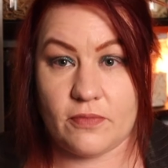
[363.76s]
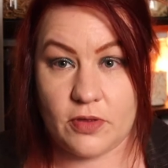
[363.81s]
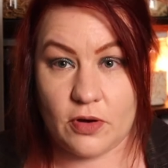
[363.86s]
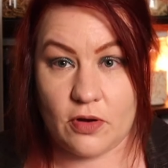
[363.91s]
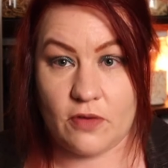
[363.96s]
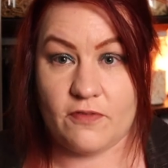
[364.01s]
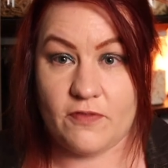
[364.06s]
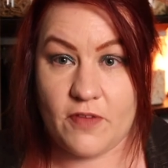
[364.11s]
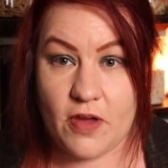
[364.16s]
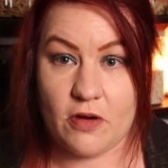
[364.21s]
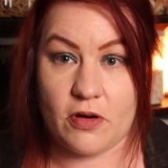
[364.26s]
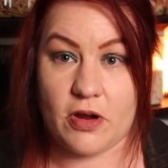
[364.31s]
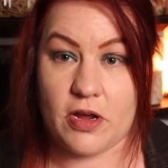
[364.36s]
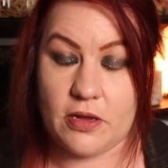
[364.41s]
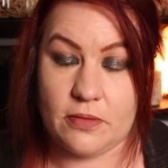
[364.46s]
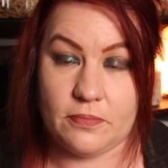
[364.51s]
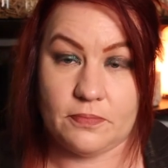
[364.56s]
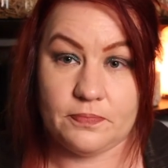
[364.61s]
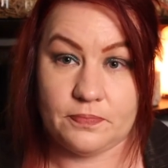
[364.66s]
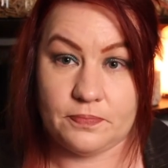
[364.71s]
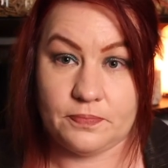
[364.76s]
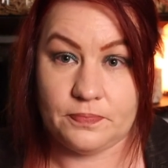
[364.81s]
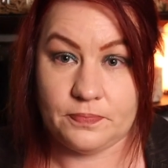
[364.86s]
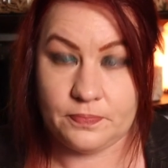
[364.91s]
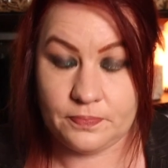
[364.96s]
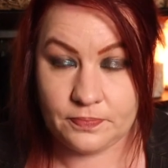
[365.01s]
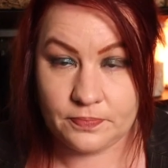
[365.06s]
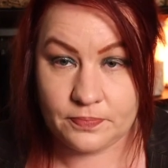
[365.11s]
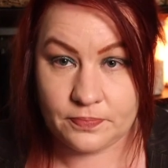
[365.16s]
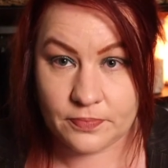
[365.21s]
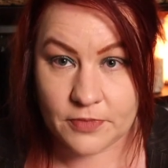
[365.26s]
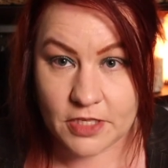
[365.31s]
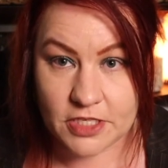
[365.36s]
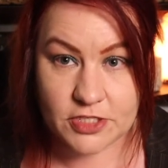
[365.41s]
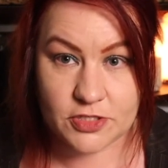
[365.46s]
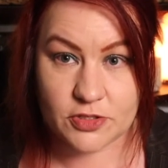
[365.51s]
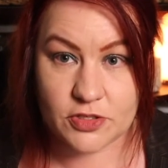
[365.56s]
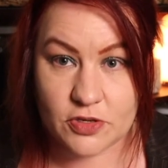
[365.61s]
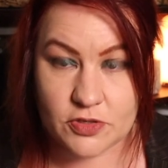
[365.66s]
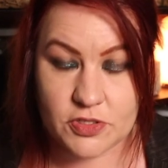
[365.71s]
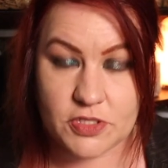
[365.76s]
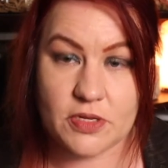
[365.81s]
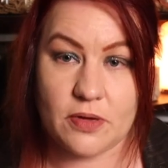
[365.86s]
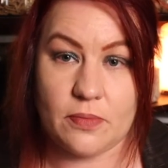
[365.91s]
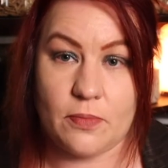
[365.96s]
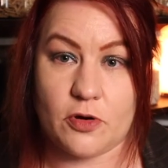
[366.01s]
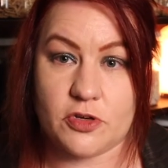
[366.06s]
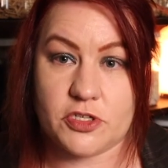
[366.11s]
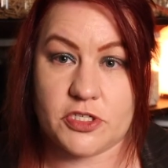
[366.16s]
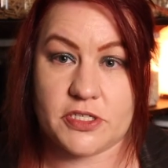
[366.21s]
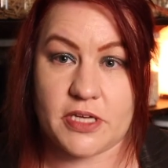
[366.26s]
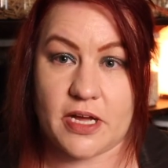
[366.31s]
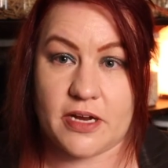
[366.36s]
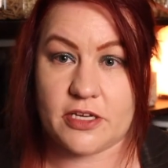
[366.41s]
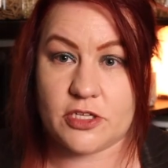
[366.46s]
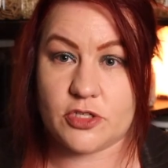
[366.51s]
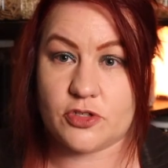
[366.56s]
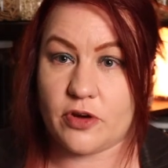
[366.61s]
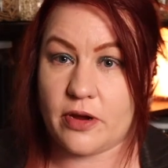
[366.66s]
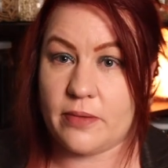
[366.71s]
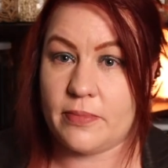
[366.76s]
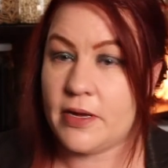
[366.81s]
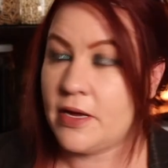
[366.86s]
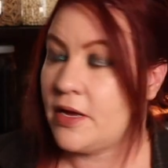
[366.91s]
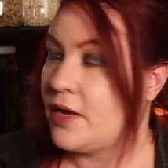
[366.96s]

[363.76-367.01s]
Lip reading: you know, very, those emotions aren't extreme.